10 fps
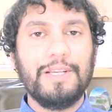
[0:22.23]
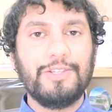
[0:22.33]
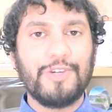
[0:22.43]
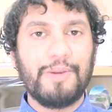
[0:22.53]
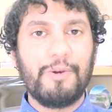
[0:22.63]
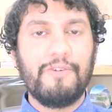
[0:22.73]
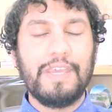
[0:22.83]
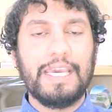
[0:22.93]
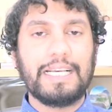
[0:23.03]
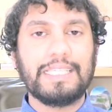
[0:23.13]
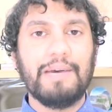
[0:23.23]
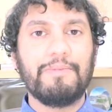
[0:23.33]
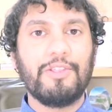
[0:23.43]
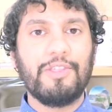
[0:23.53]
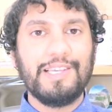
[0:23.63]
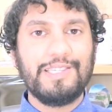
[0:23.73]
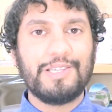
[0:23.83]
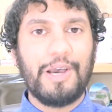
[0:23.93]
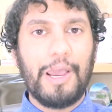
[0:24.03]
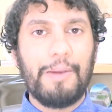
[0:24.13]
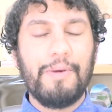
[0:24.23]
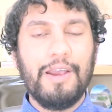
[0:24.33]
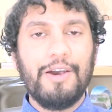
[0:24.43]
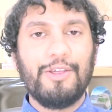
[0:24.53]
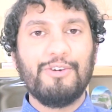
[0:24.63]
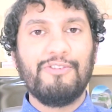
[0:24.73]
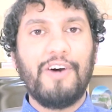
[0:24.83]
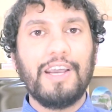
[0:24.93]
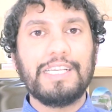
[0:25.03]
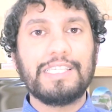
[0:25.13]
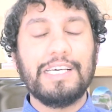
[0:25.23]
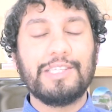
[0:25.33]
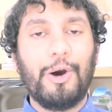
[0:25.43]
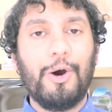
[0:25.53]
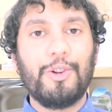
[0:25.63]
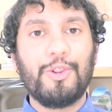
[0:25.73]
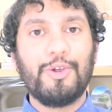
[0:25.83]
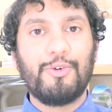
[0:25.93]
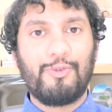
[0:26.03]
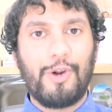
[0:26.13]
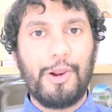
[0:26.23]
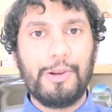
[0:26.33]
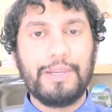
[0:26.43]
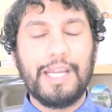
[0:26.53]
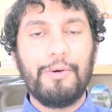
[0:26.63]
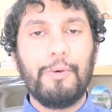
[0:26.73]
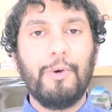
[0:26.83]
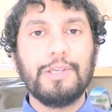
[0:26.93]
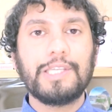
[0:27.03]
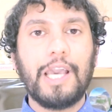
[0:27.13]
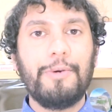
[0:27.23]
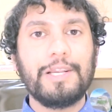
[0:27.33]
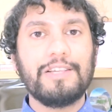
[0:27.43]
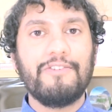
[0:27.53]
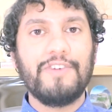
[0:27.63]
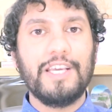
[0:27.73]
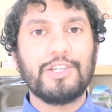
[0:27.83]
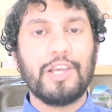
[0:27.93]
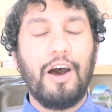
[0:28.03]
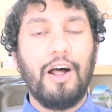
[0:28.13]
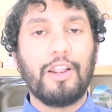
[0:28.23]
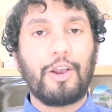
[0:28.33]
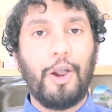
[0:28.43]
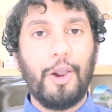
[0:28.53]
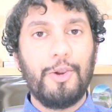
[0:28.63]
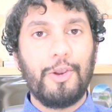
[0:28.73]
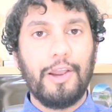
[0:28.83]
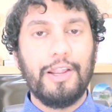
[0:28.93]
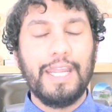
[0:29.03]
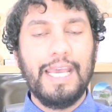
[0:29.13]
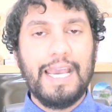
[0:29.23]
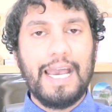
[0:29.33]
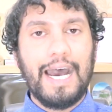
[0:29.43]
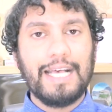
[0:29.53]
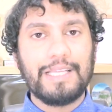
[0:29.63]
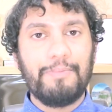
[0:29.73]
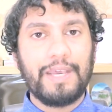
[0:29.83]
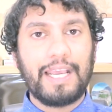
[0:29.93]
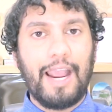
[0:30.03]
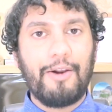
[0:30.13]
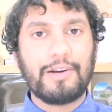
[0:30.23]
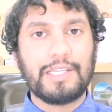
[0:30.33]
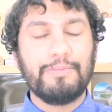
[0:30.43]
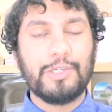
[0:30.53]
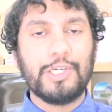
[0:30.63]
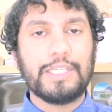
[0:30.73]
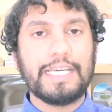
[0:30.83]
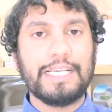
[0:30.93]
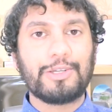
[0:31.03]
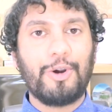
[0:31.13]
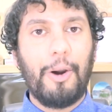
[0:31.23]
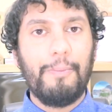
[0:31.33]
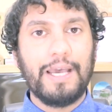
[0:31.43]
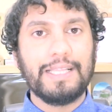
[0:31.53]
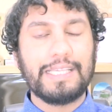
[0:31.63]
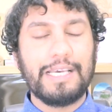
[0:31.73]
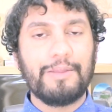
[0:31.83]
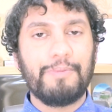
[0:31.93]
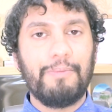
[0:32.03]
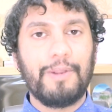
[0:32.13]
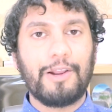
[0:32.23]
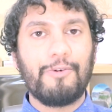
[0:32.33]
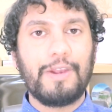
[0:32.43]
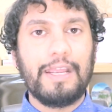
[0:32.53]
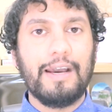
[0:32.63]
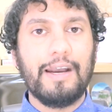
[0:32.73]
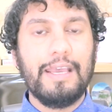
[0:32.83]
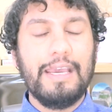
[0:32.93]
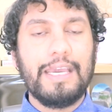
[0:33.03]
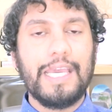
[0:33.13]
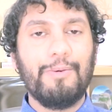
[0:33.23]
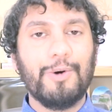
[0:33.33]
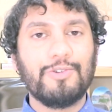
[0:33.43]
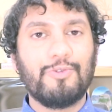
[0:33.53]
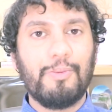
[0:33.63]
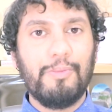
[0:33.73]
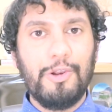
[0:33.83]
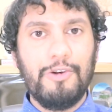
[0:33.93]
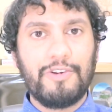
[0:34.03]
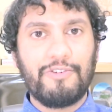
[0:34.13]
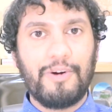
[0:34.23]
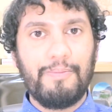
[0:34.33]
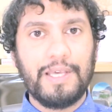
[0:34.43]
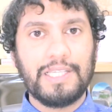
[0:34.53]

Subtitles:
Mystery movie, except this time, the fight is on the road. Now, it was going to feature Hulk Hogan as a big character, but due to his comments in the public arena, he was removed from